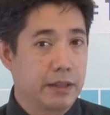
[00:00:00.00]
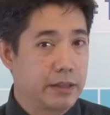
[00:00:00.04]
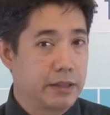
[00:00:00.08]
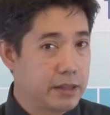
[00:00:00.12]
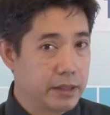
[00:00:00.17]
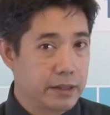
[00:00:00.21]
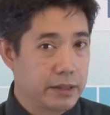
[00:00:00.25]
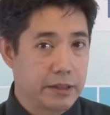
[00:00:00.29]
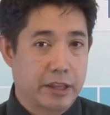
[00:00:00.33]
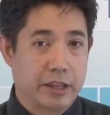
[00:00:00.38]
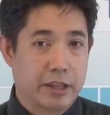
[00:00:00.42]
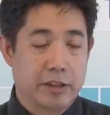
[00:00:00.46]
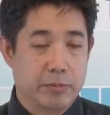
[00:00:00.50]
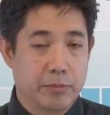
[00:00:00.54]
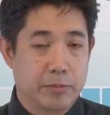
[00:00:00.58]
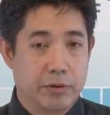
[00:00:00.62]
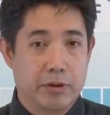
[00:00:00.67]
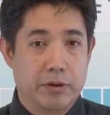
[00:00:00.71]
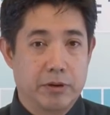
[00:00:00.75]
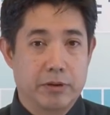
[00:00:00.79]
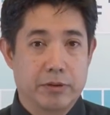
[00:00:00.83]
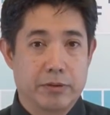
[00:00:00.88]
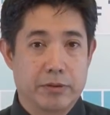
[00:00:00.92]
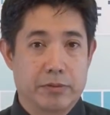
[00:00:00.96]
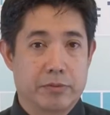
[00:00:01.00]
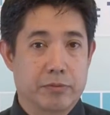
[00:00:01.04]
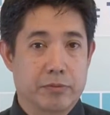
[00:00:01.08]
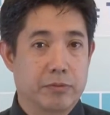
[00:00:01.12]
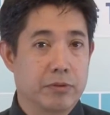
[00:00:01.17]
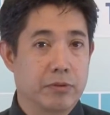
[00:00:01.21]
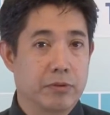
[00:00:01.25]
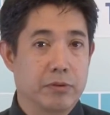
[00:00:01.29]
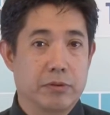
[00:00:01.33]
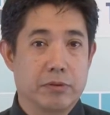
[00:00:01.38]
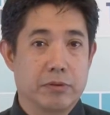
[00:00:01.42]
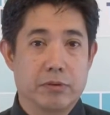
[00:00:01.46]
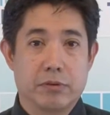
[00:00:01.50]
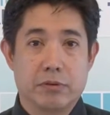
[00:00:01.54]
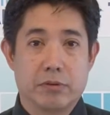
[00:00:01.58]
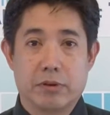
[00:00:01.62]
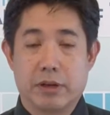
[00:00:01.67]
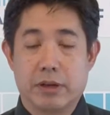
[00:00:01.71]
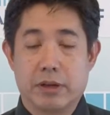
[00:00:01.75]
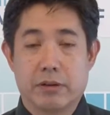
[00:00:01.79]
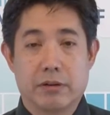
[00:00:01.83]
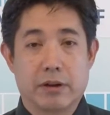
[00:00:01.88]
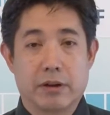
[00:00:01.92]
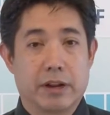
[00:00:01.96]
it's accessible through
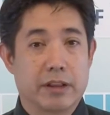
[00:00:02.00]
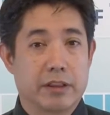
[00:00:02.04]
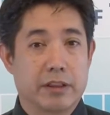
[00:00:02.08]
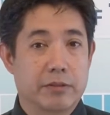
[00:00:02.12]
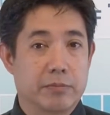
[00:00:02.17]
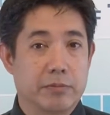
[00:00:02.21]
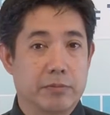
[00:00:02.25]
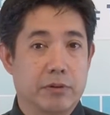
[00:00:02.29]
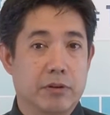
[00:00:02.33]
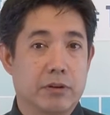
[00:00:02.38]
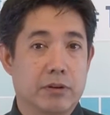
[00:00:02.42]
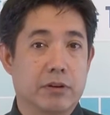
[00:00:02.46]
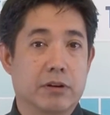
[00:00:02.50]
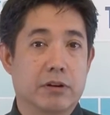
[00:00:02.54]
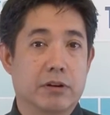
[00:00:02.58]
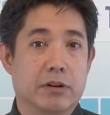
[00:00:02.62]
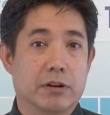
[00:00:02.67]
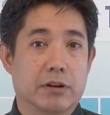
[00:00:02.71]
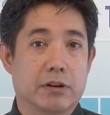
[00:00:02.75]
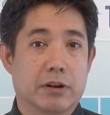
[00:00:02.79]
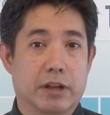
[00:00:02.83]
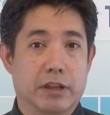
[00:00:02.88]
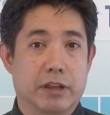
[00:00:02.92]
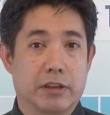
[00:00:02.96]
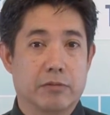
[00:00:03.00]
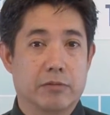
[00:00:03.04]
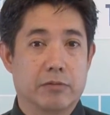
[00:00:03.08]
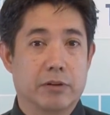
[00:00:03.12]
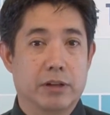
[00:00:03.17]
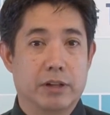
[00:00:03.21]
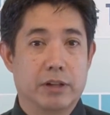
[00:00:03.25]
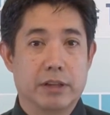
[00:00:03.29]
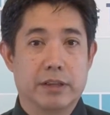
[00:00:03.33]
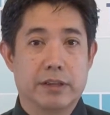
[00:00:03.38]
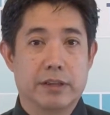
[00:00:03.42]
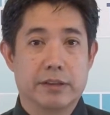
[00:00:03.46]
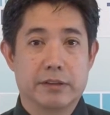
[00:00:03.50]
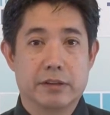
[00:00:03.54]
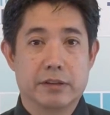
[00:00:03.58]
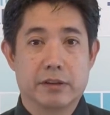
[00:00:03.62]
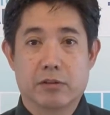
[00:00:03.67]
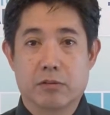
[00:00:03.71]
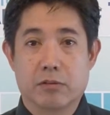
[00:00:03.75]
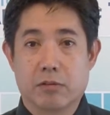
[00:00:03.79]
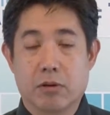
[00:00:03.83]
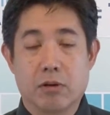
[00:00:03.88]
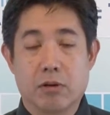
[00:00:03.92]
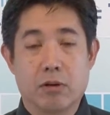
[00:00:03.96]
Internet Explorer as well as
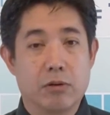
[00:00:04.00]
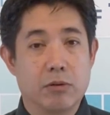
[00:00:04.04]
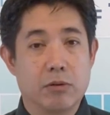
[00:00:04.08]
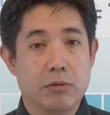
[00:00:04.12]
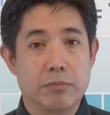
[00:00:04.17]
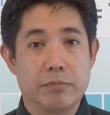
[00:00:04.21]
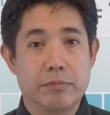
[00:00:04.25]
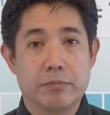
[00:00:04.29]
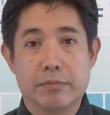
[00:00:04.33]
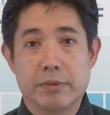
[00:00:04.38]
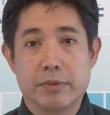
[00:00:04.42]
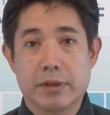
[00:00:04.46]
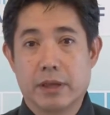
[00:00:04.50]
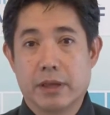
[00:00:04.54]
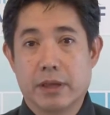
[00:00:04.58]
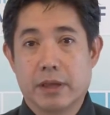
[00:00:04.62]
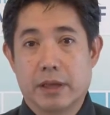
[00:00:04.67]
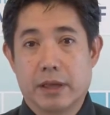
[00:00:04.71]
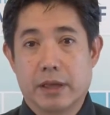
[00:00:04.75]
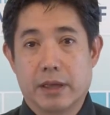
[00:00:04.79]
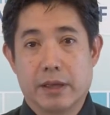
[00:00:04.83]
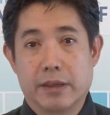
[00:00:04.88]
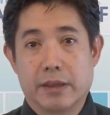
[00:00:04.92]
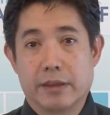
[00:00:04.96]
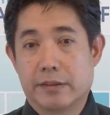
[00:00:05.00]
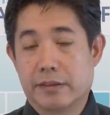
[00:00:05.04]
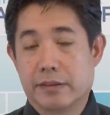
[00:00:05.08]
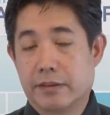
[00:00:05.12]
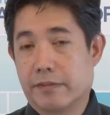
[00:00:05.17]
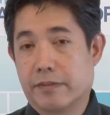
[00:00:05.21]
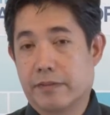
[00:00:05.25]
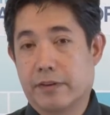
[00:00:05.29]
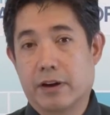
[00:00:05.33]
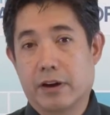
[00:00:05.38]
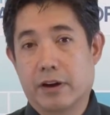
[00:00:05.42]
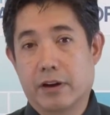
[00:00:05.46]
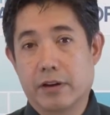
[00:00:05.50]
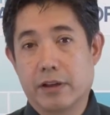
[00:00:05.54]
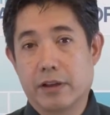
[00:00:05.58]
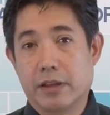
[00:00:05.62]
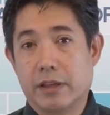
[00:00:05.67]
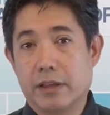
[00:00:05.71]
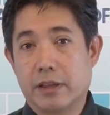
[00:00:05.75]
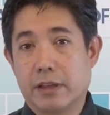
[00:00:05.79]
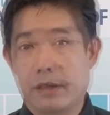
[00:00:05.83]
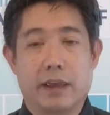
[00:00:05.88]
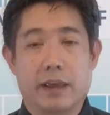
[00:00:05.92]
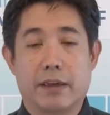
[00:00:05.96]
Chrome,
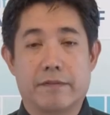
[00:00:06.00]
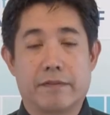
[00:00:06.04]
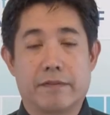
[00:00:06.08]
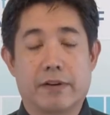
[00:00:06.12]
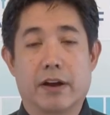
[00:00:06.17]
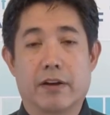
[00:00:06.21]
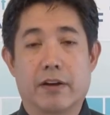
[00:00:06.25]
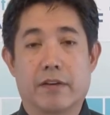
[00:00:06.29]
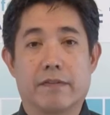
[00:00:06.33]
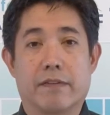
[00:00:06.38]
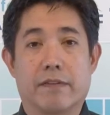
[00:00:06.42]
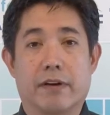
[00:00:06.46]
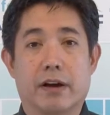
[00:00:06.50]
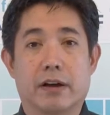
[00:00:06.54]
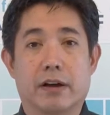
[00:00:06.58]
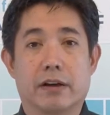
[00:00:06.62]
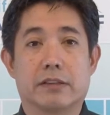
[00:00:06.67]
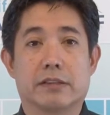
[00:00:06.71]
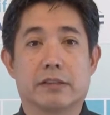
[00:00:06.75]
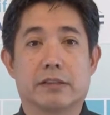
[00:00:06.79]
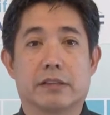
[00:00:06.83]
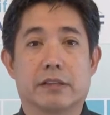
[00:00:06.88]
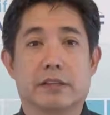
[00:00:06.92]
Safari, and Firefox.